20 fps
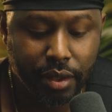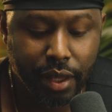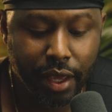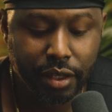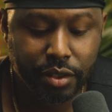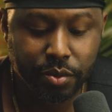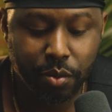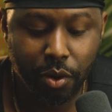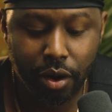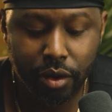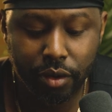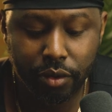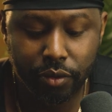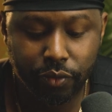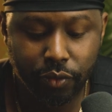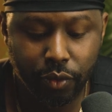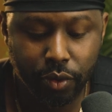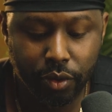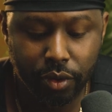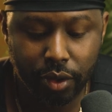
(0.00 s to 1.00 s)
thanks, Martin,
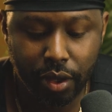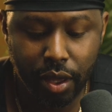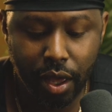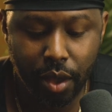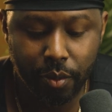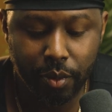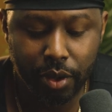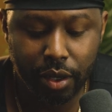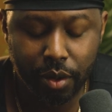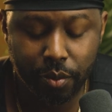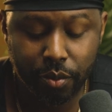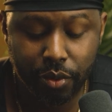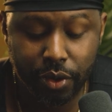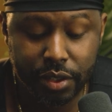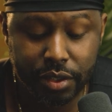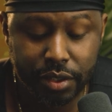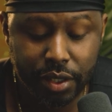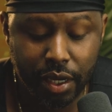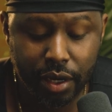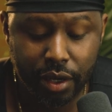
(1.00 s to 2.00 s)
for the comment. I
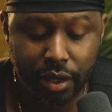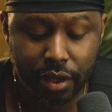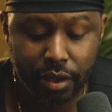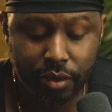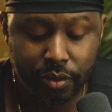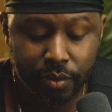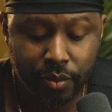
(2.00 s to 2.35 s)
appreciate it.